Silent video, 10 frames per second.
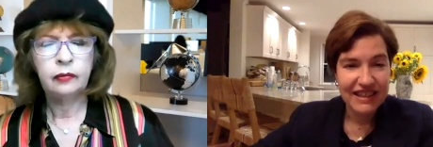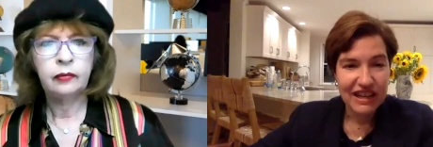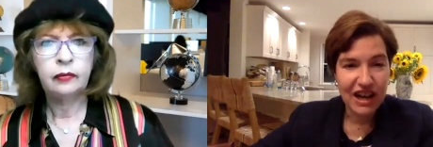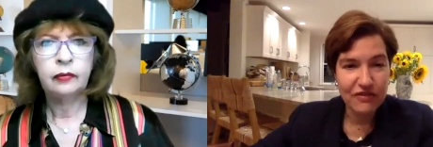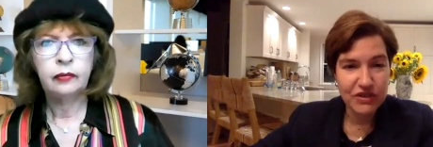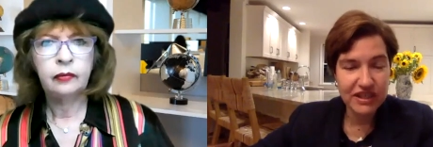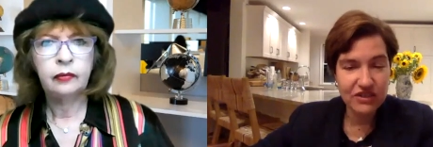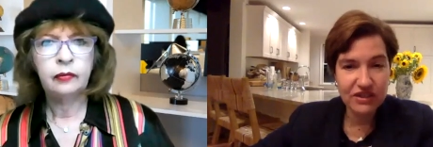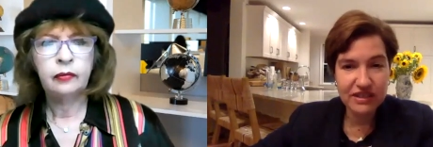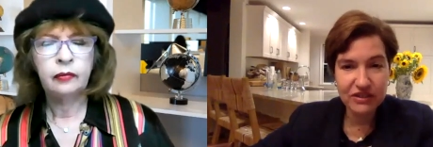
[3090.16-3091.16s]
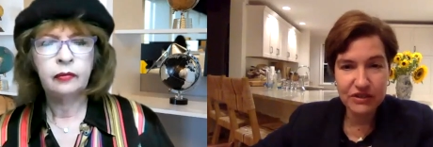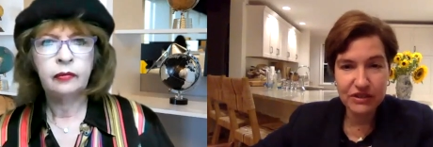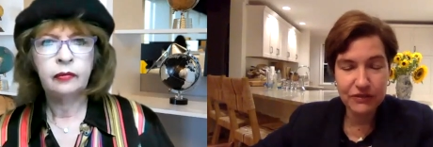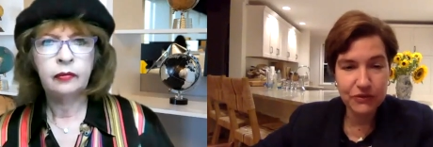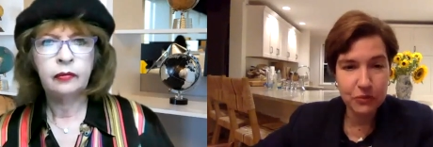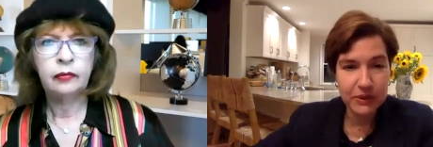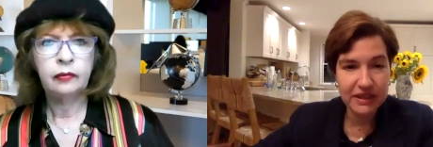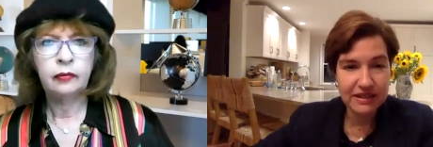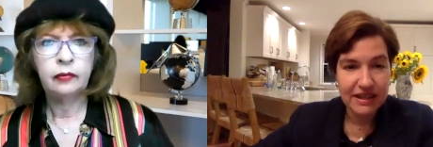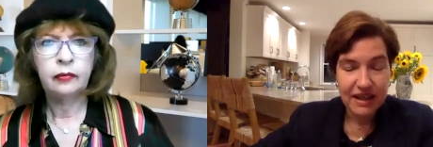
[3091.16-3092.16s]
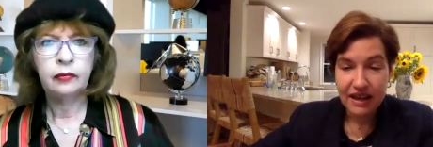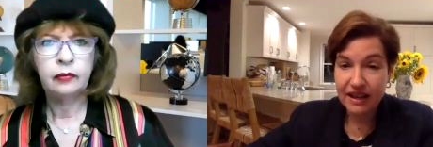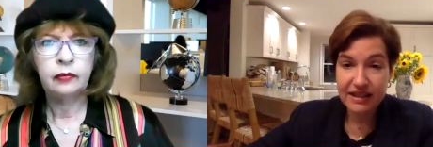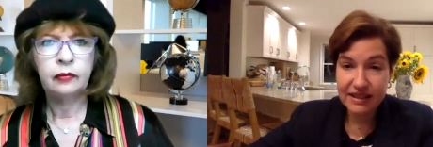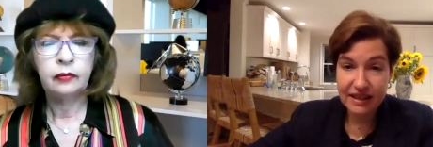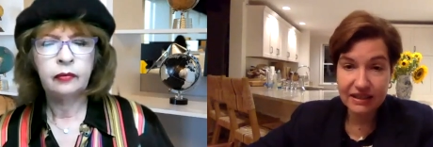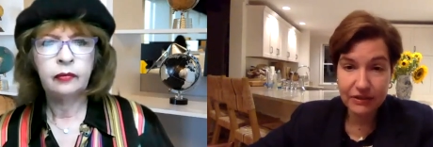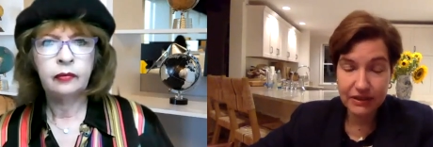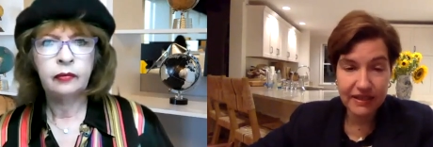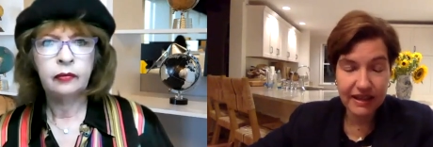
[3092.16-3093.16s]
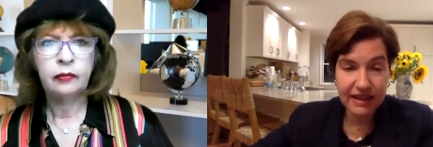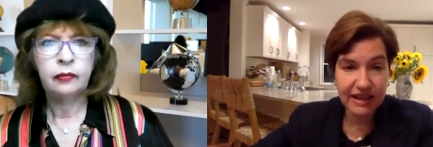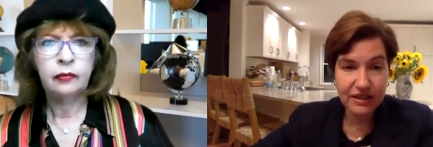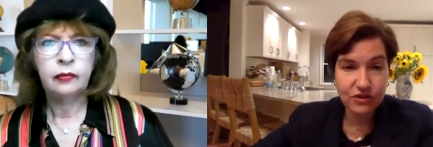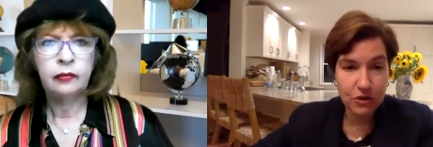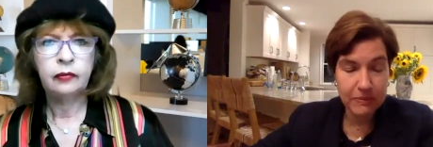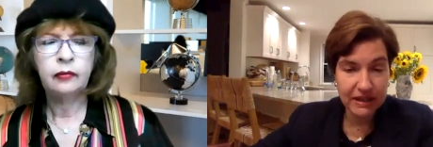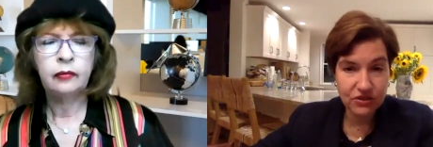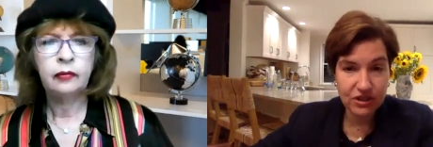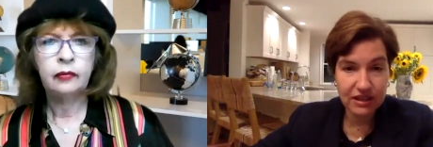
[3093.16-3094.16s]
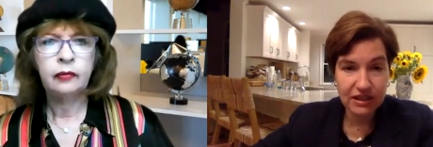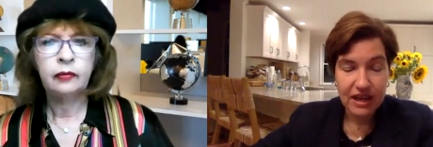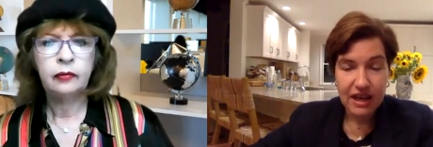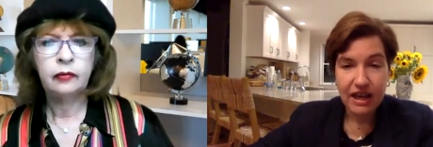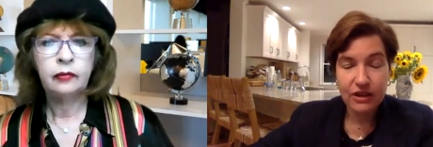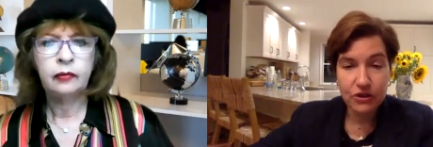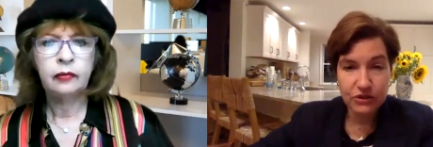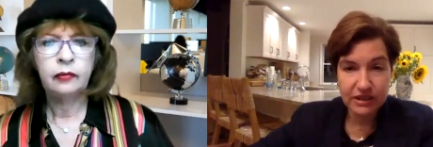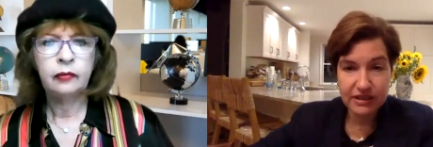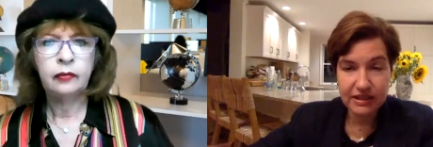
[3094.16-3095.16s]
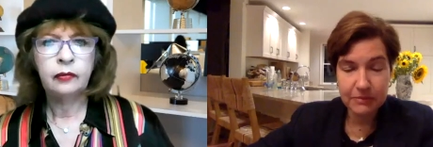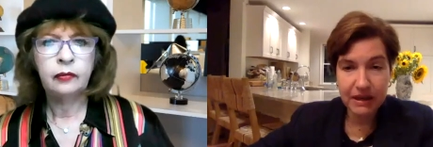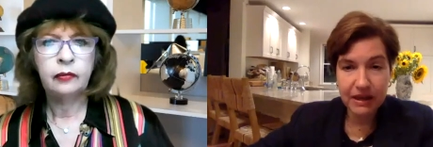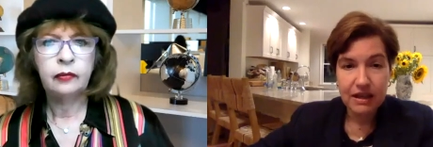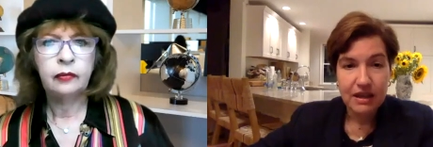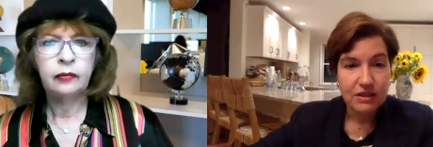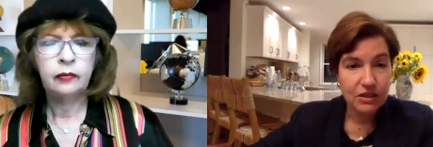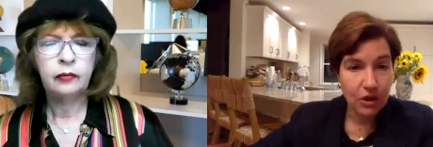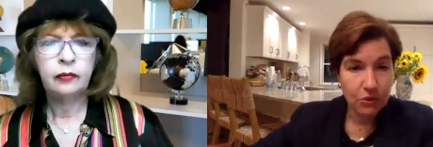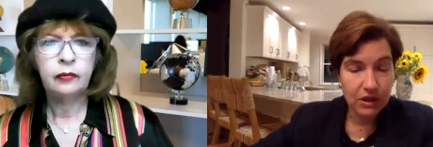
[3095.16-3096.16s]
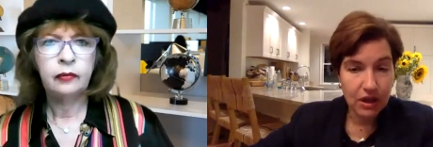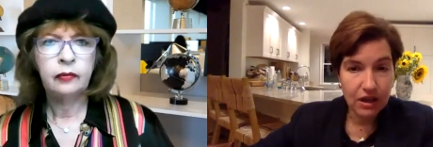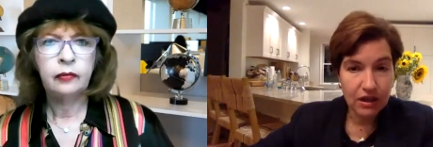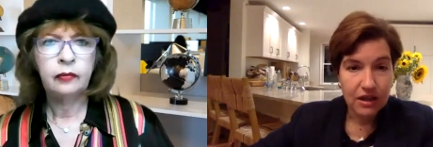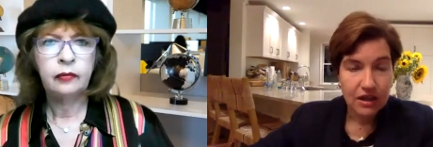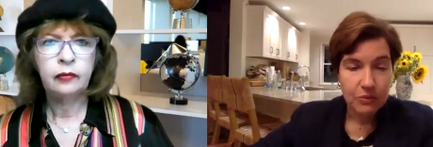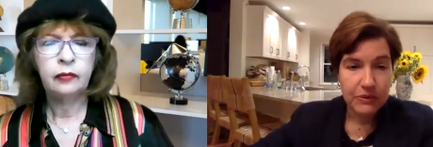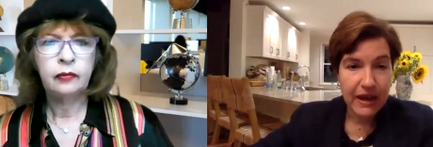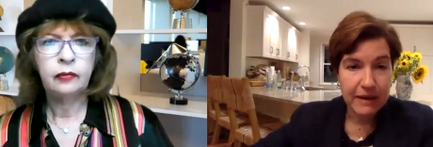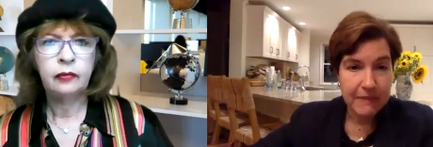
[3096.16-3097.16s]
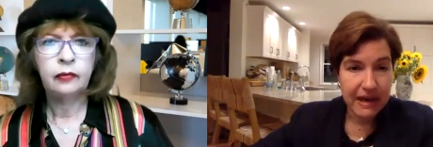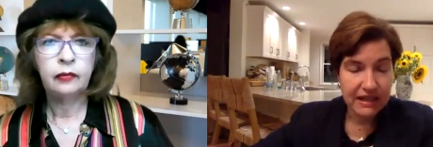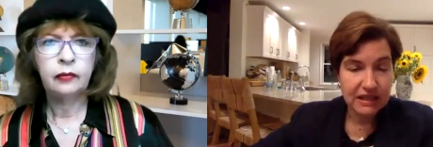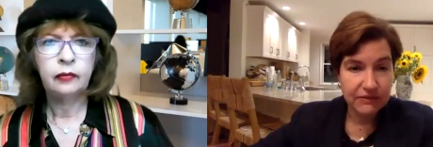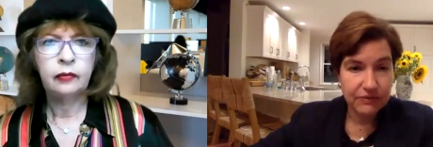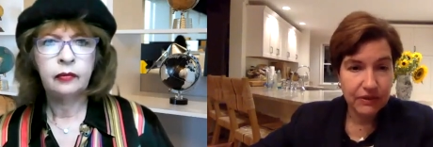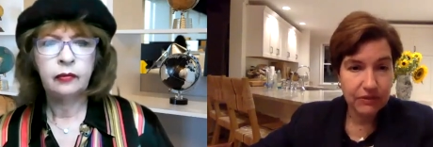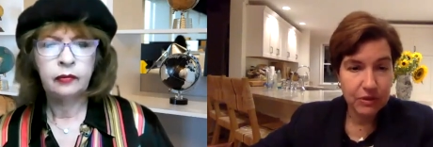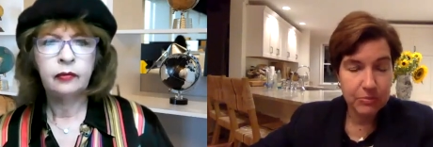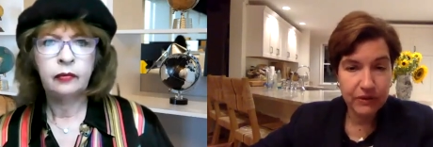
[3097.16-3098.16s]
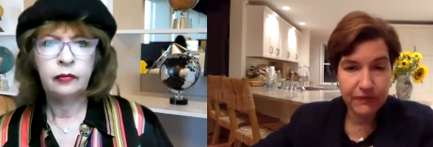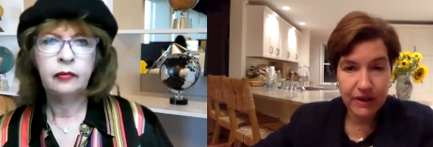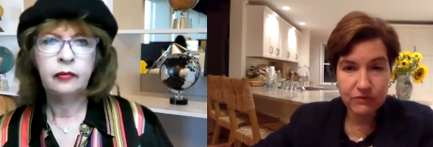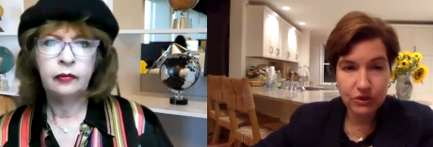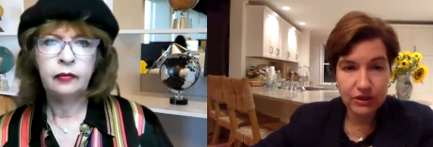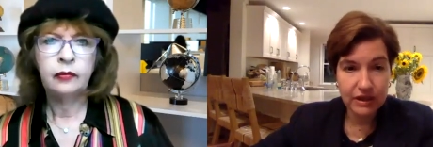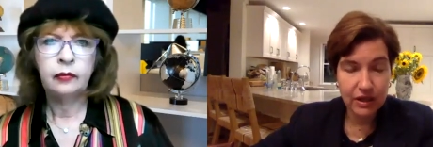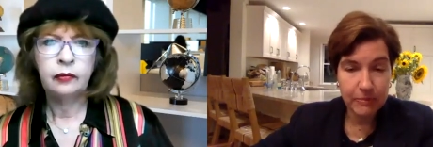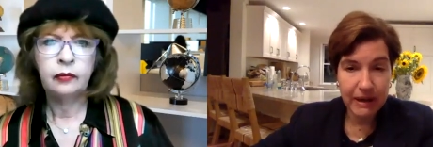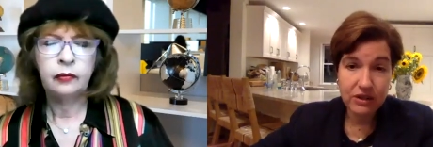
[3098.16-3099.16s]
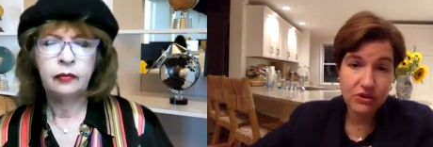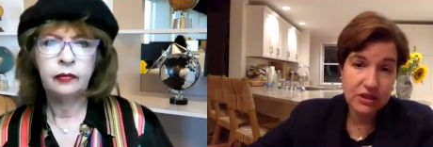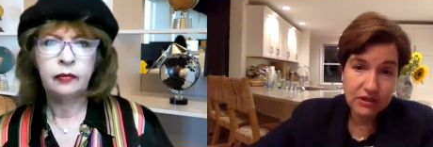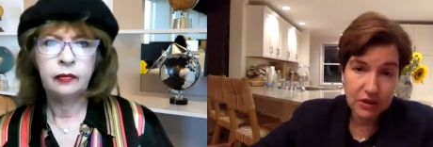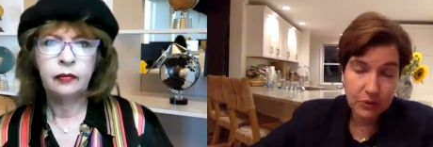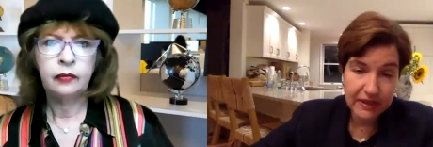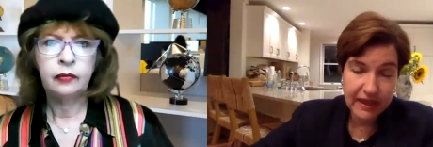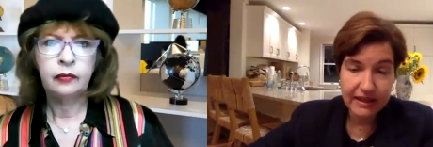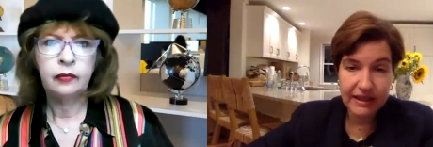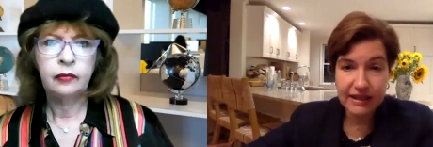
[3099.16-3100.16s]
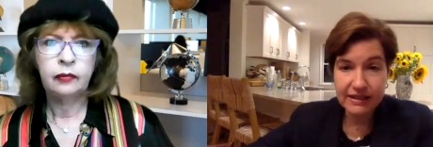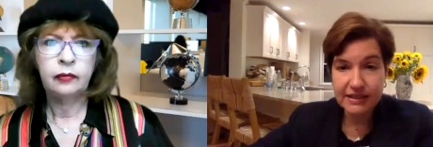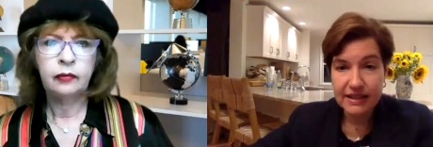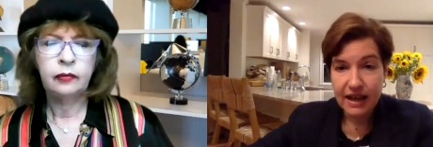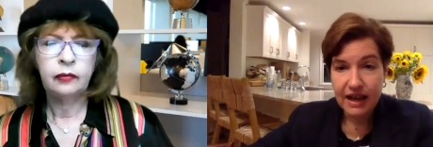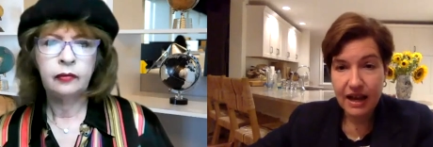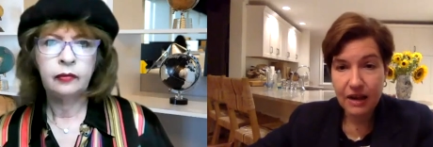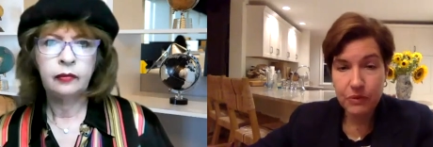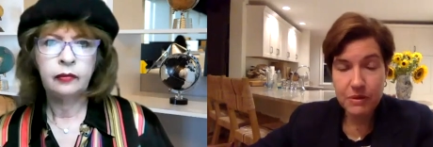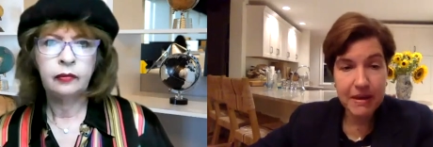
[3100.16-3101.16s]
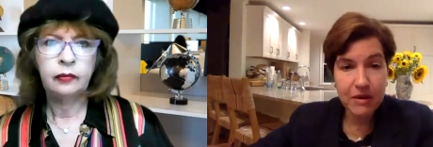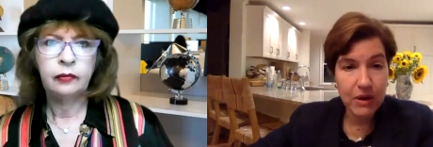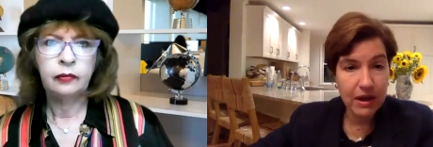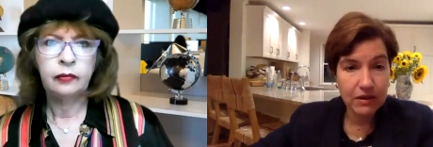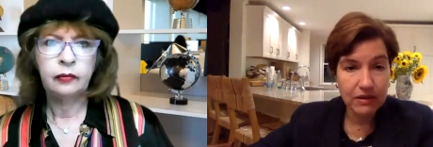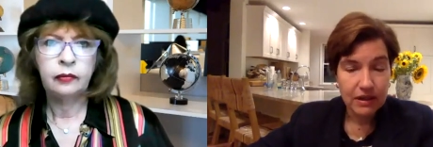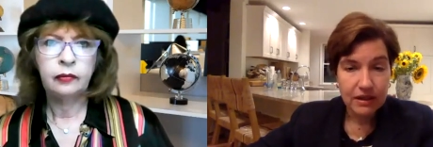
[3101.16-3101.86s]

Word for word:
Speaker 1: conversation series in a few weeks. Uh, it's not clear that they can get Joe Manchin and Kyrsten Sinema to go along with that massive 3.5 trillion dollar package. And so, in that case, we may well